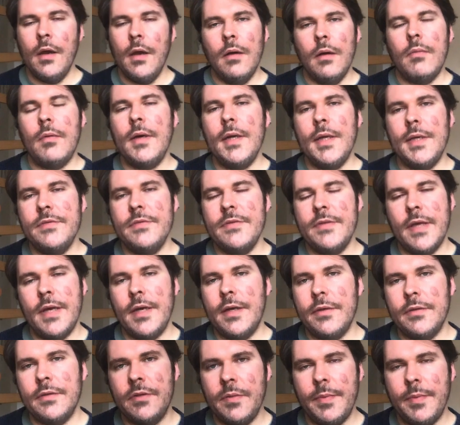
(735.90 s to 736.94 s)
What is
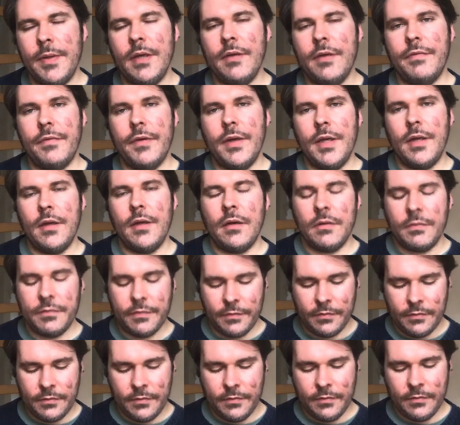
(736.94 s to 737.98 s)
there to be afraid of?